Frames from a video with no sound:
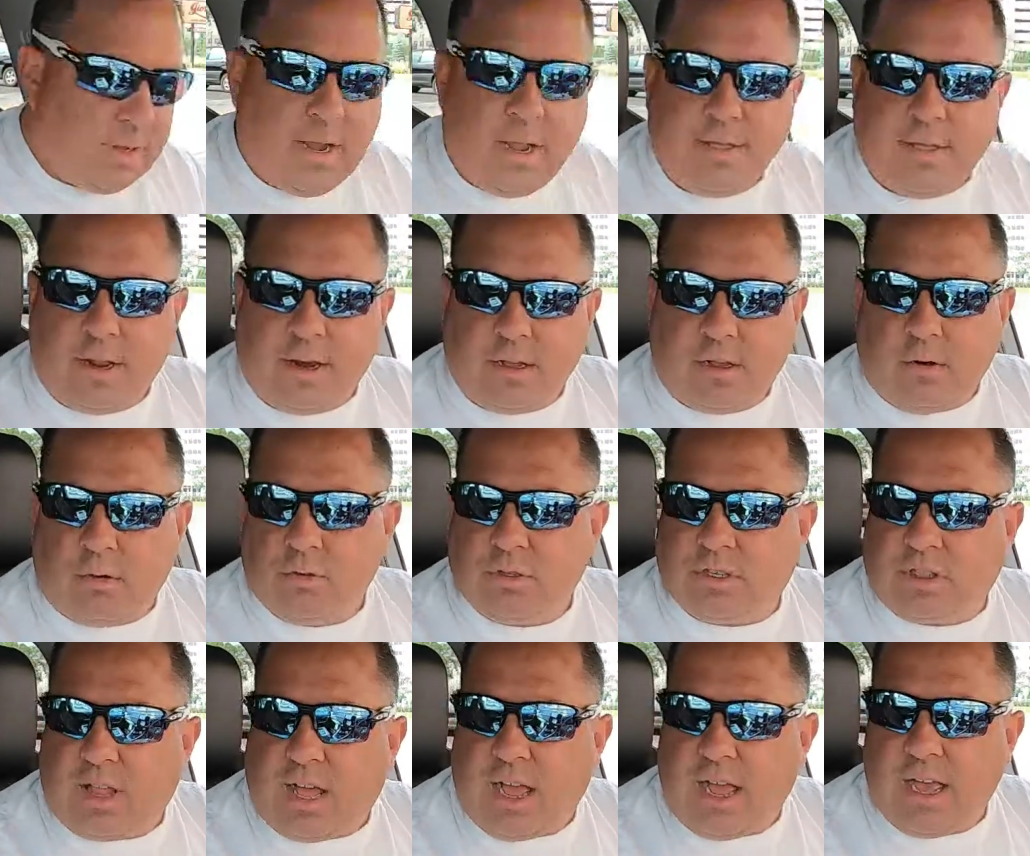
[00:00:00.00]
And then it goes
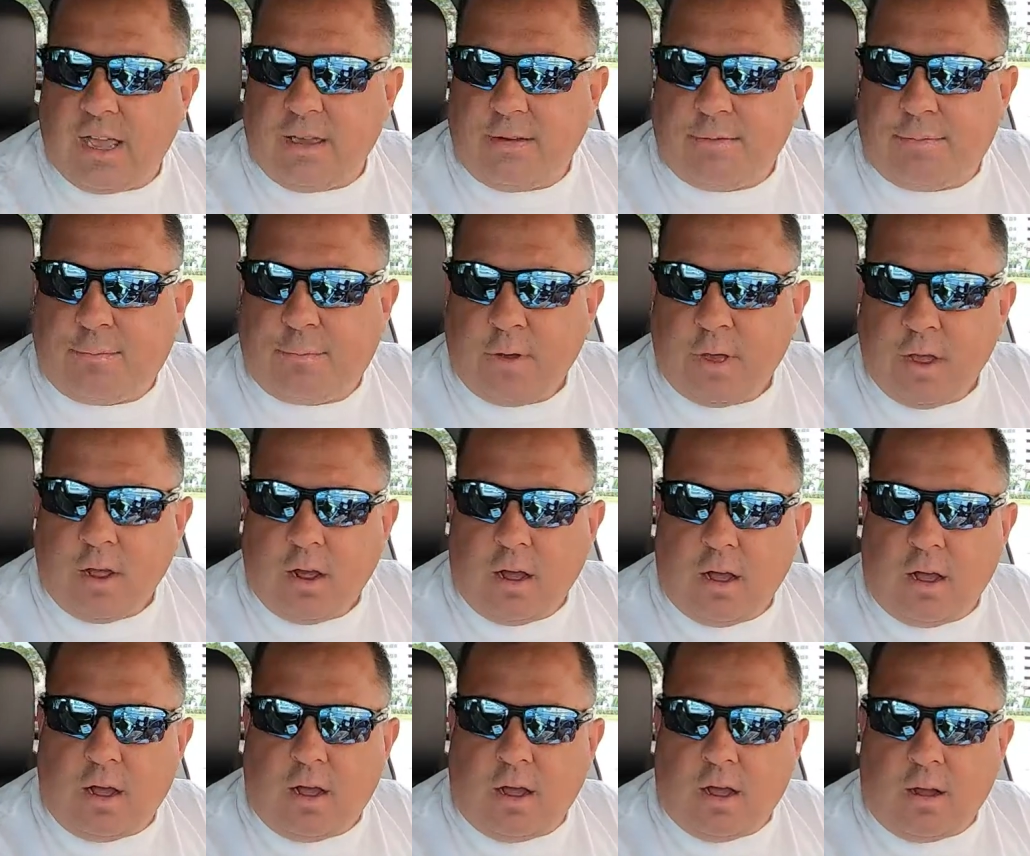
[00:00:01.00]
live.
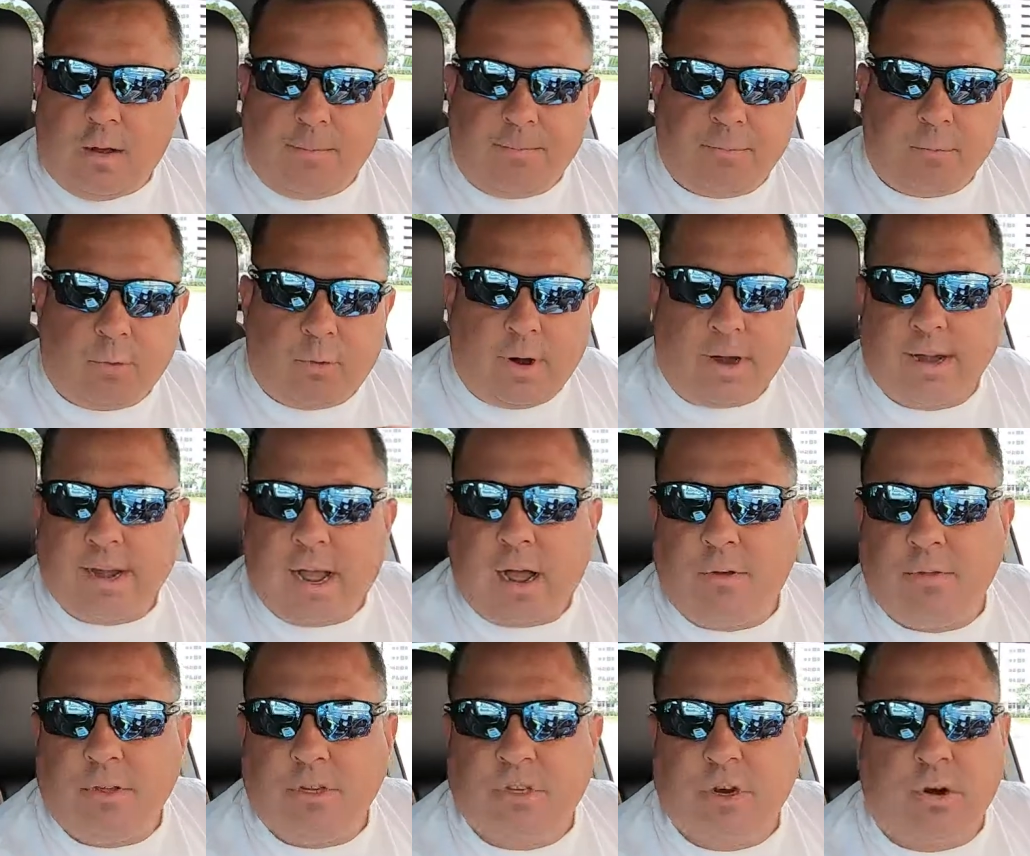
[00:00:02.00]
Right
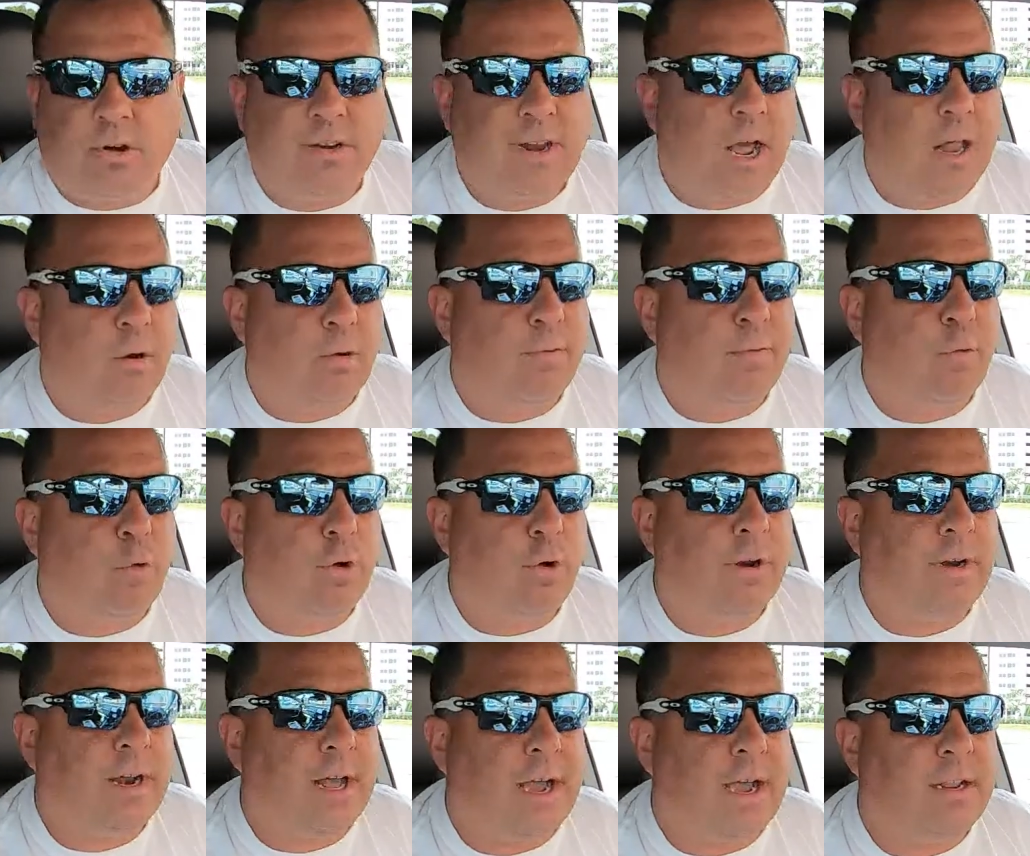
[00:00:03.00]
now these are
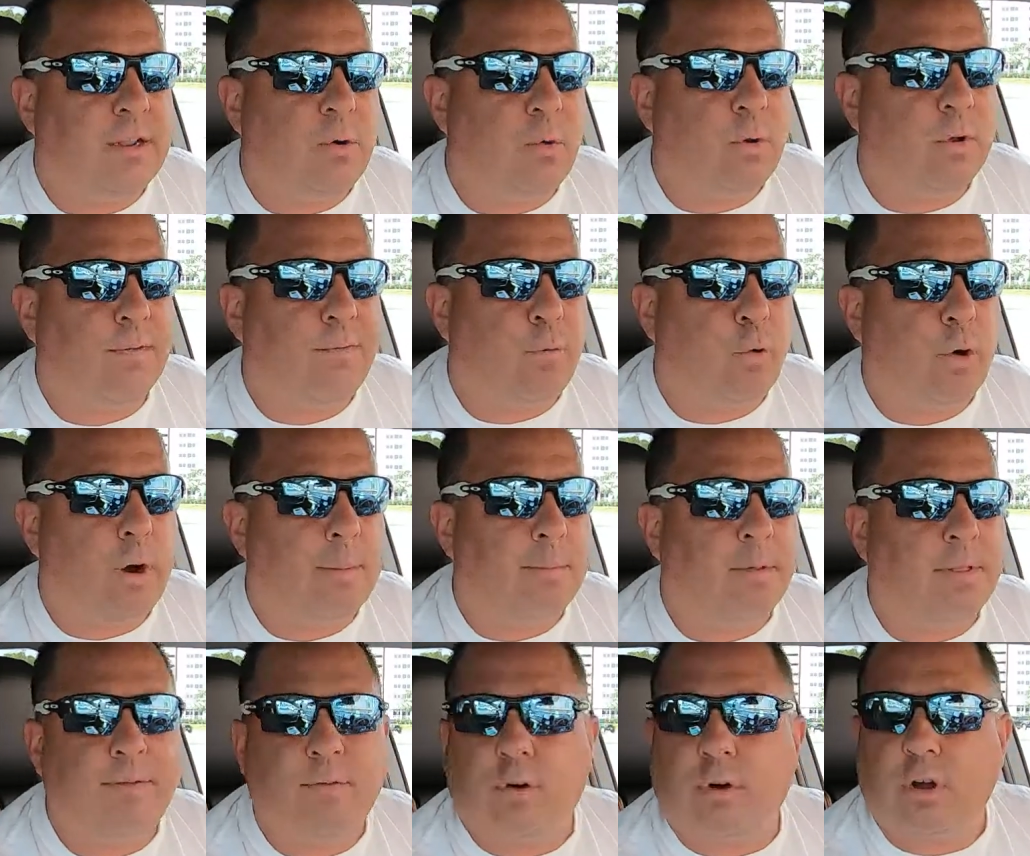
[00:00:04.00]
$1.49 going forward. I
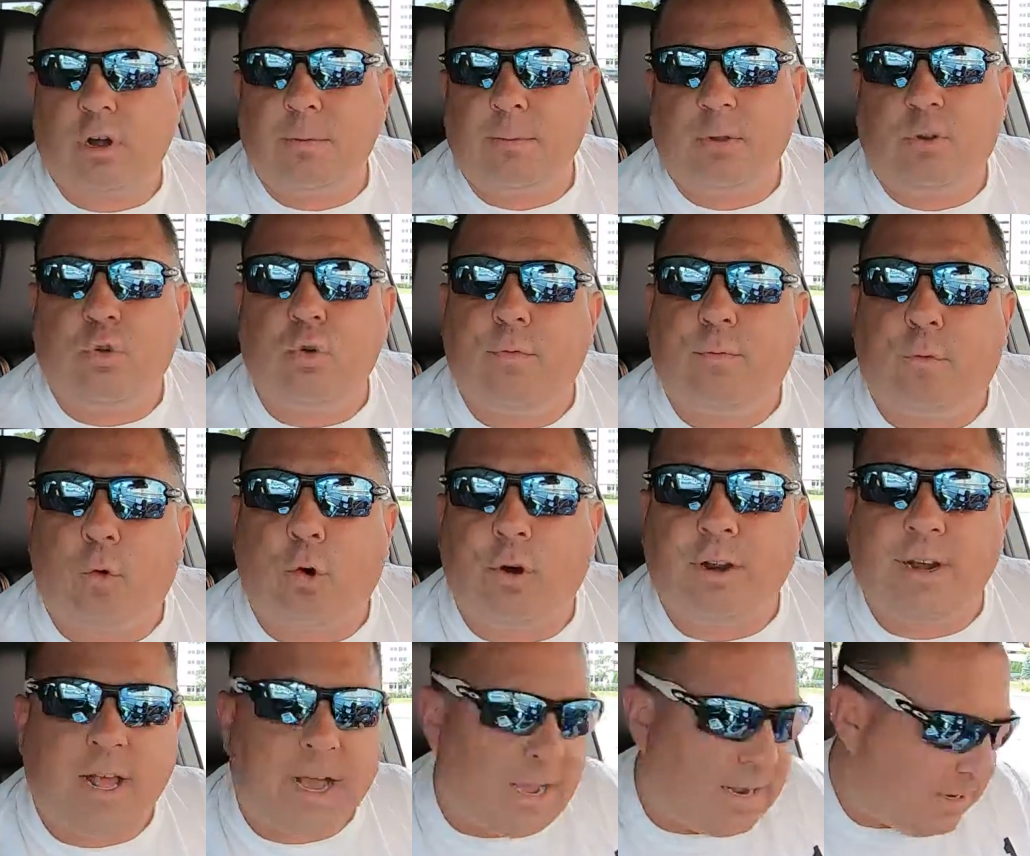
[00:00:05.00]
believe they're gonna be
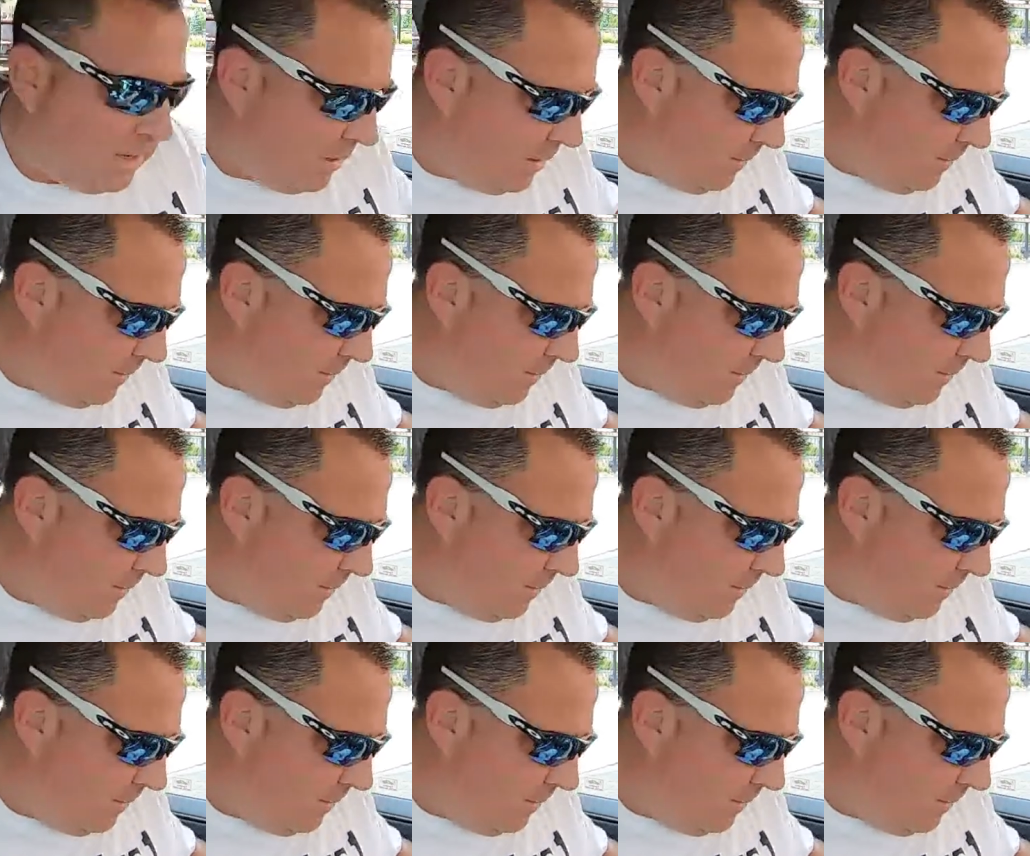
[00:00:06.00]
$2.49.